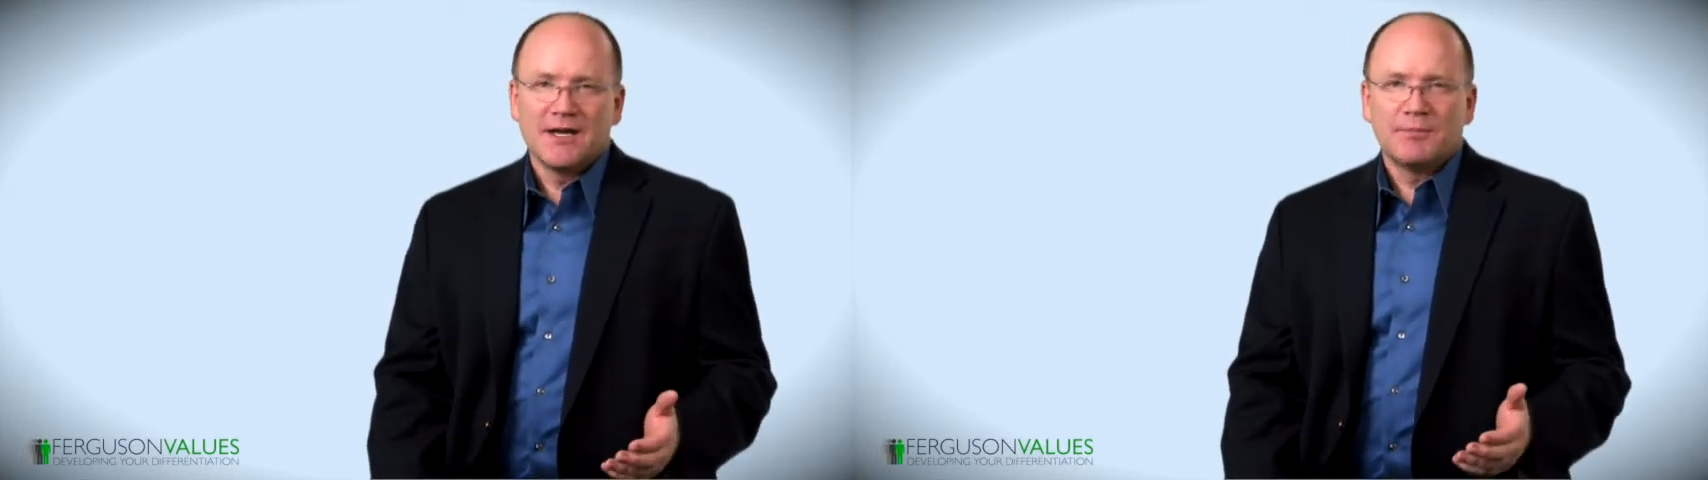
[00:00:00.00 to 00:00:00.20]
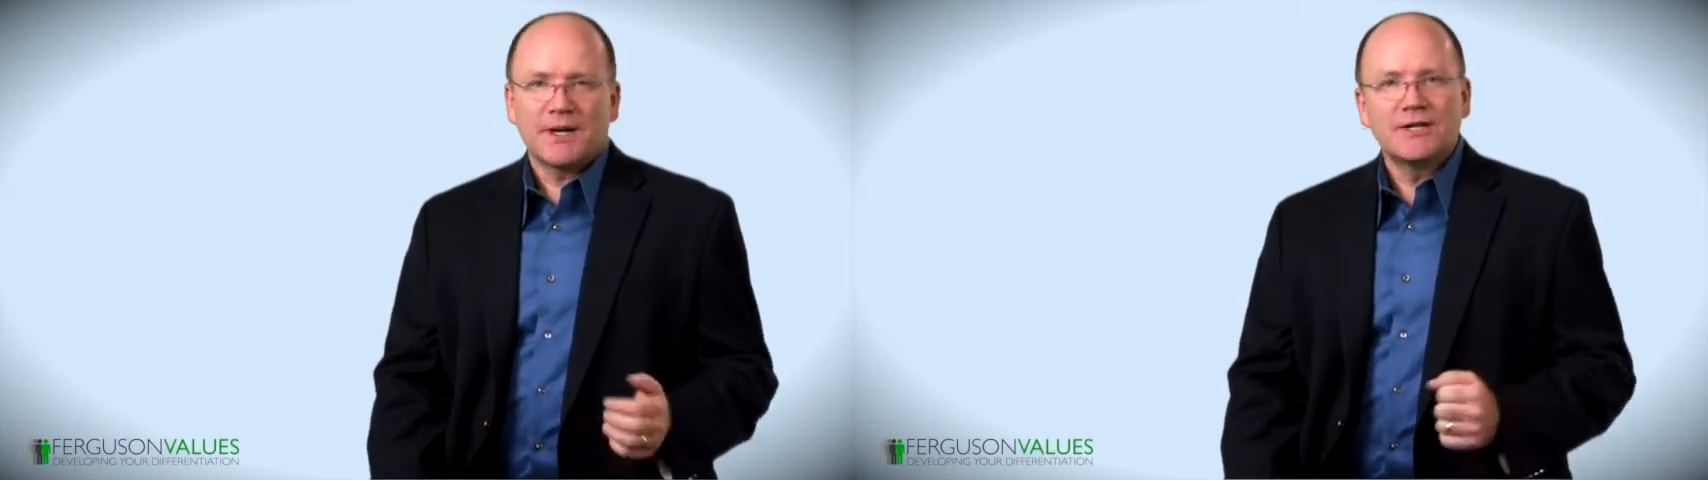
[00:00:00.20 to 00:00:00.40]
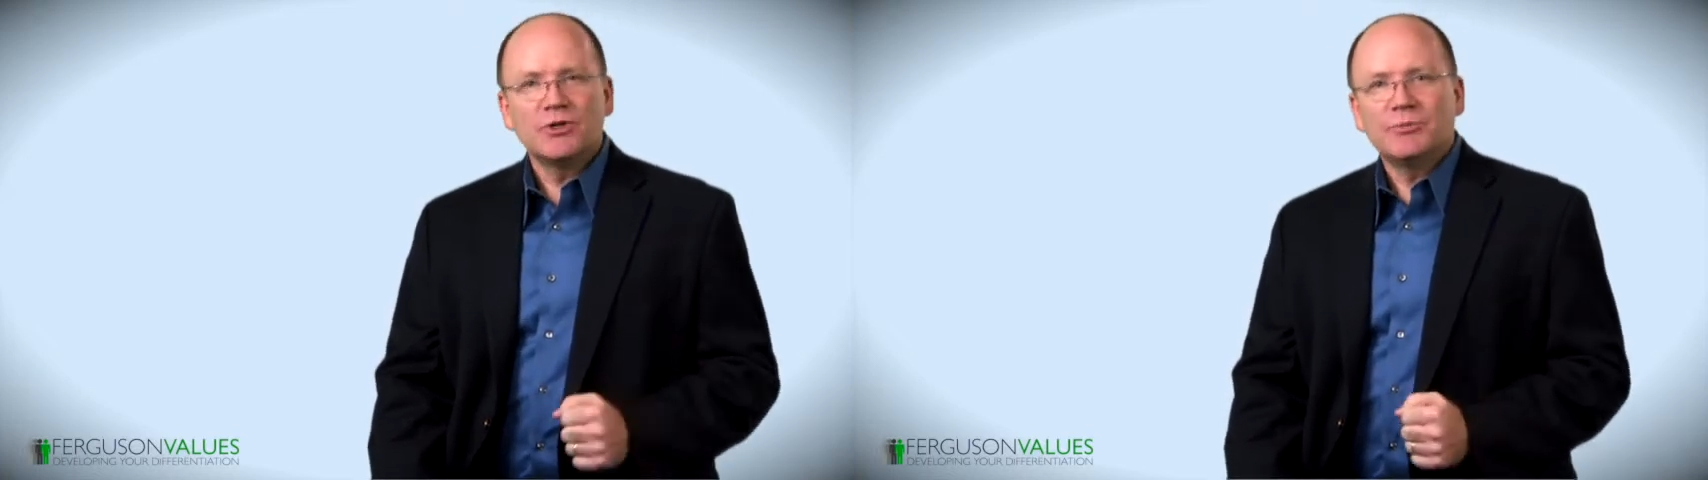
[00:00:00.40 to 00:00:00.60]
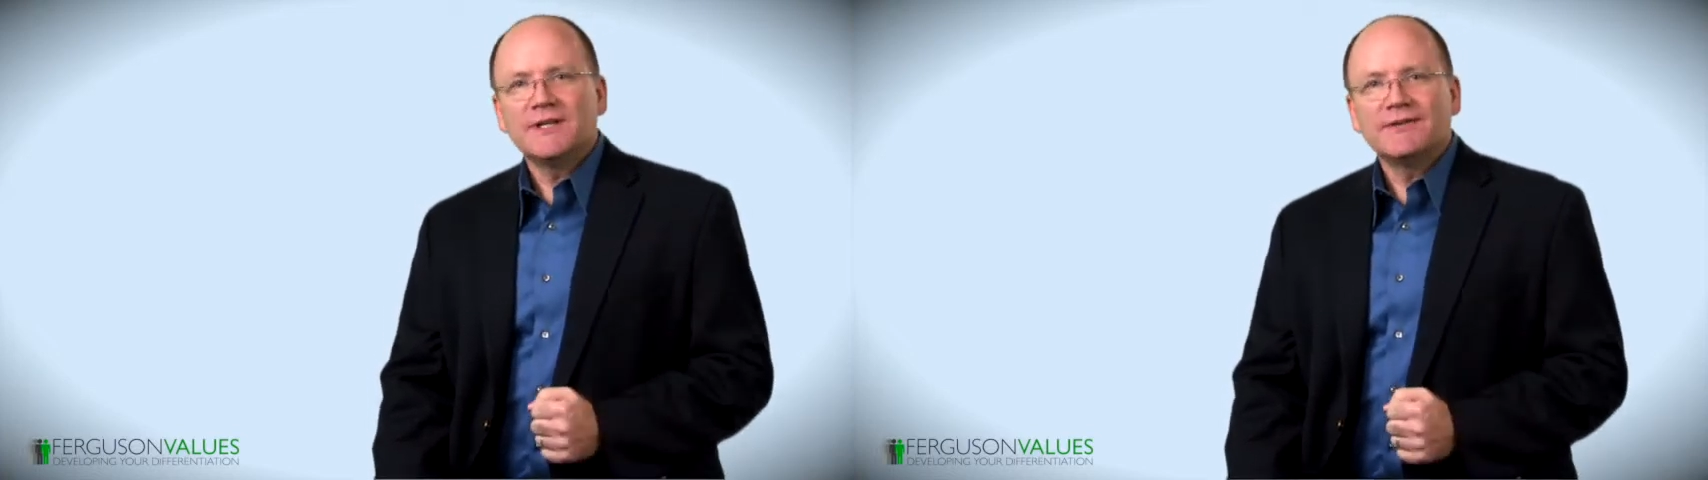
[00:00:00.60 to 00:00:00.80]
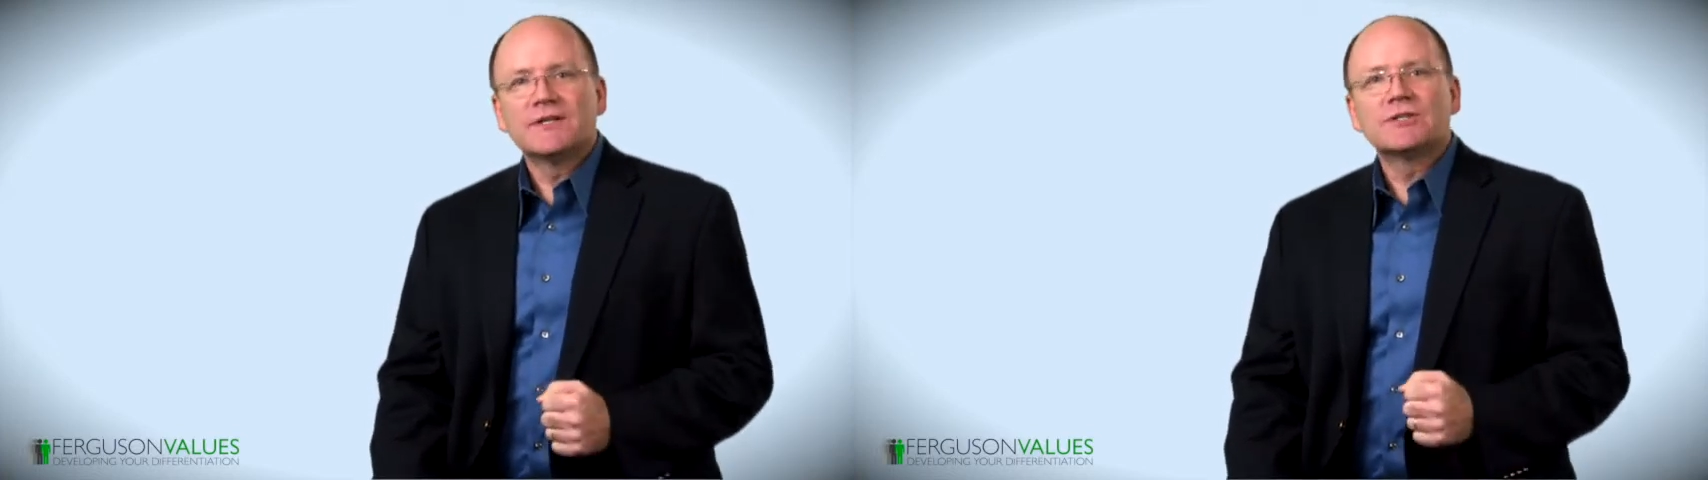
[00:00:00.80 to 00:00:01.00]
but I do
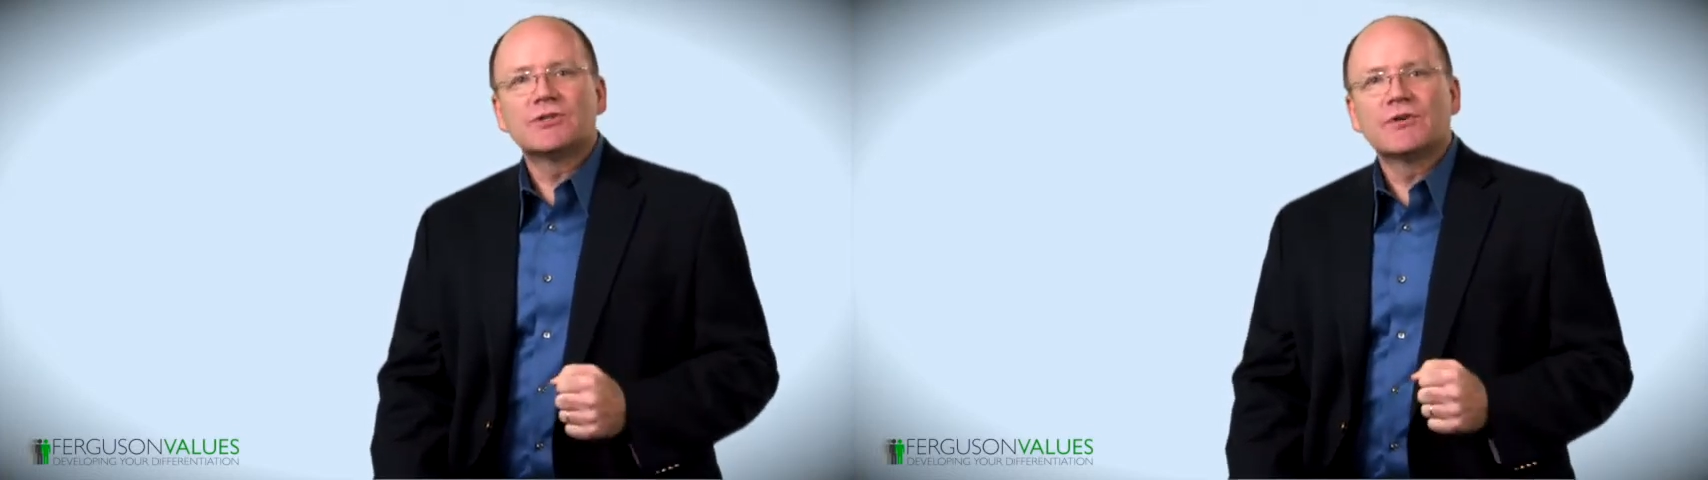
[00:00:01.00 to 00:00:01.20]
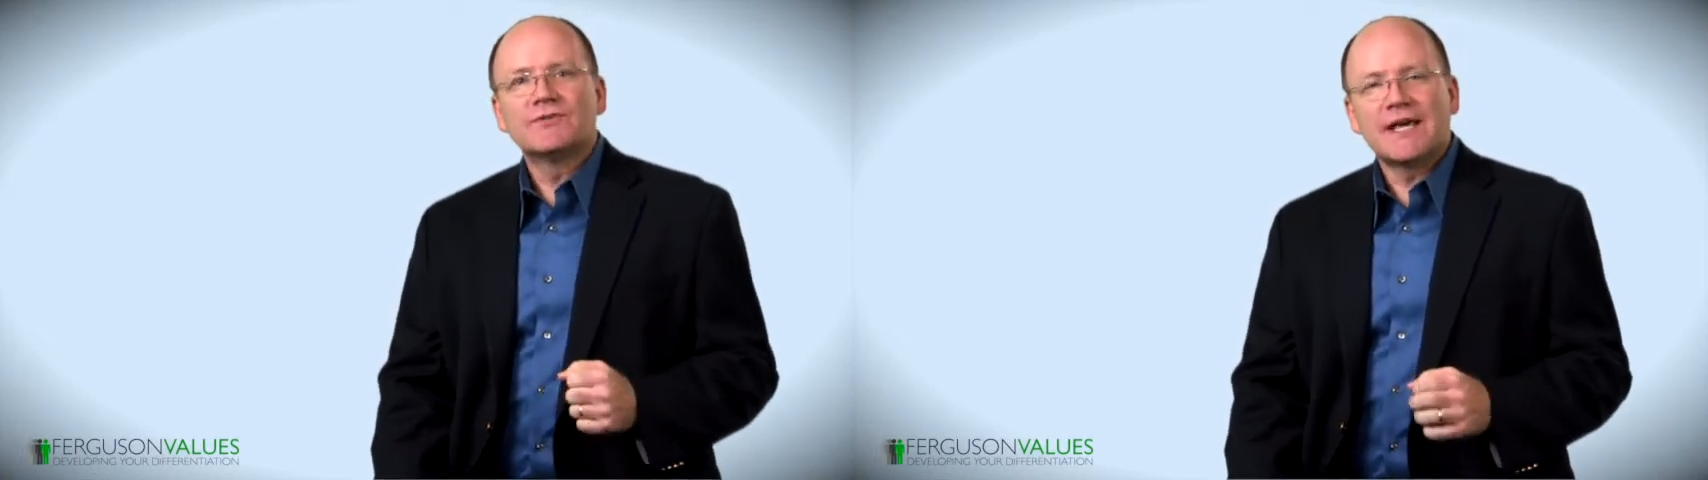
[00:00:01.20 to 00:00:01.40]
believe it serves